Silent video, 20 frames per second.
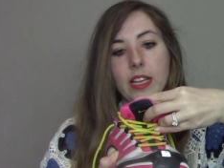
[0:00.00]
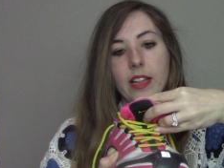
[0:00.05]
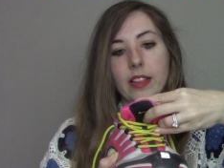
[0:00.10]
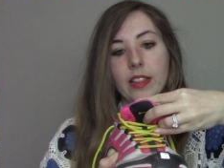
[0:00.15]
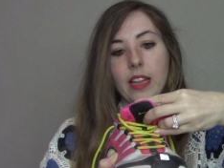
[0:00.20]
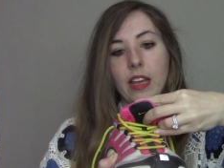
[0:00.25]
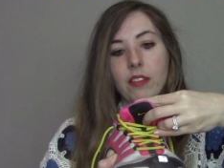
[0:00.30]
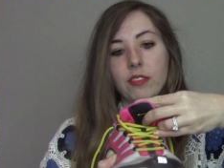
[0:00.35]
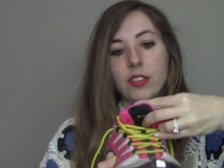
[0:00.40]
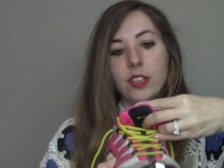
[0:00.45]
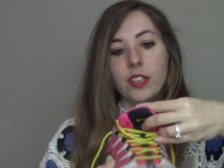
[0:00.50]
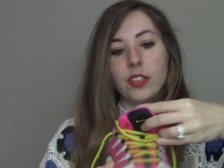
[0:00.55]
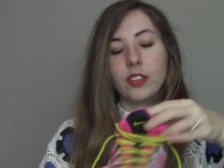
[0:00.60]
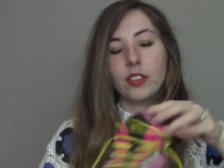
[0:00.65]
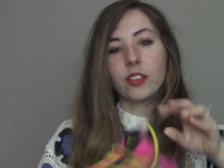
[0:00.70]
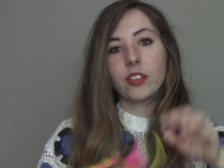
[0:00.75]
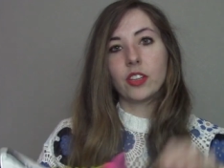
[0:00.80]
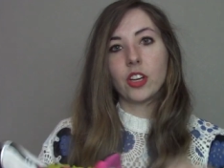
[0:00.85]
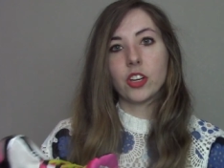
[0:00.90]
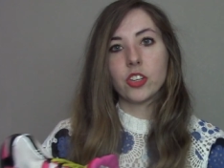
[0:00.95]

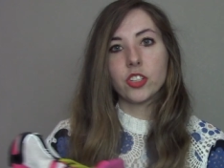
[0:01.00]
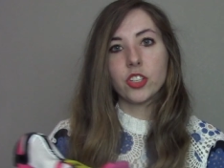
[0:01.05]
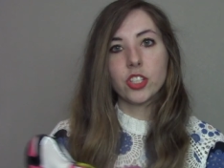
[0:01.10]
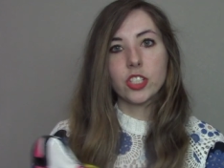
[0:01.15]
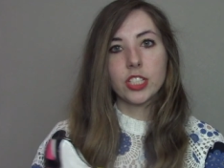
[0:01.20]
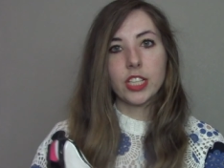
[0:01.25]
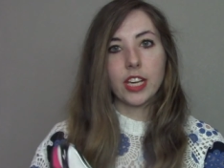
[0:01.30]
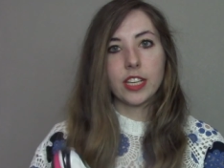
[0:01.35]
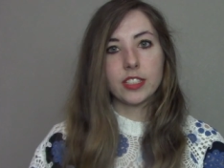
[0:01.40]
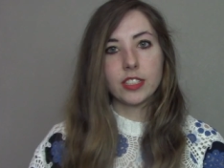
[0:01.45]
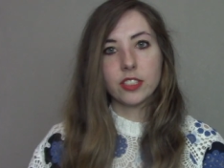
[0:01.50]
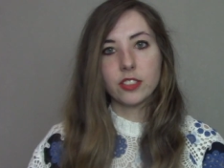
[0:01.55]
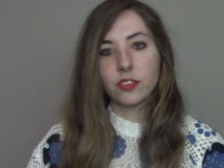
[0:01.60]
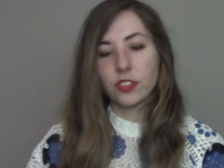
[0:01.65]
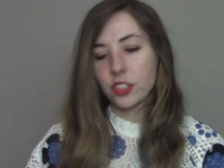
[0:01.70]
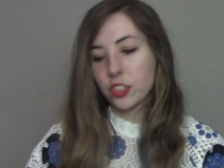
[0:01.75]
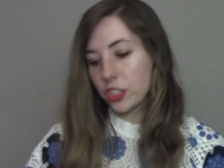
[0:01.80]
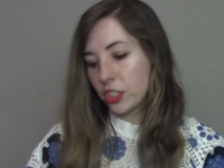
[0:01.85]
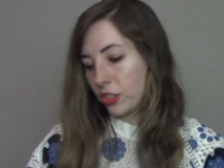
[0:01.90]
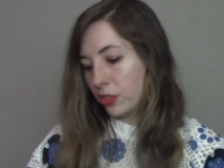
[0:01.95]
11, larger sizes
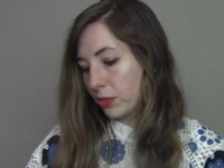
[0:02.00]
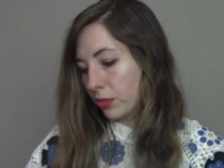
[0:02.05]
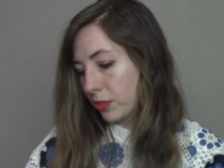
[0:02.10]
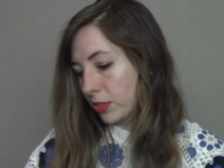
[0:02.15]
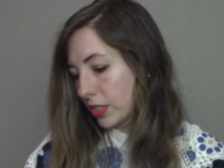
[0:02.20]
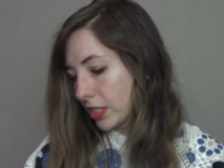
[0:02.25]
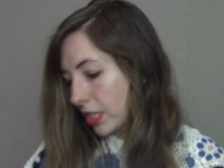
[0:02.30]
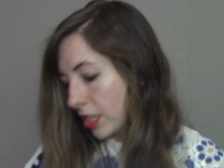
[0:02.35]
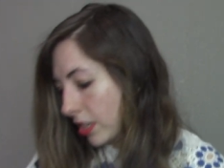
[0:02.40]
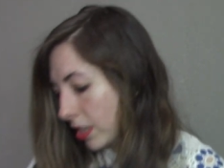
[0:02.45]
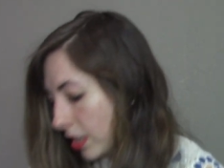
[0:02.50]
for shoes.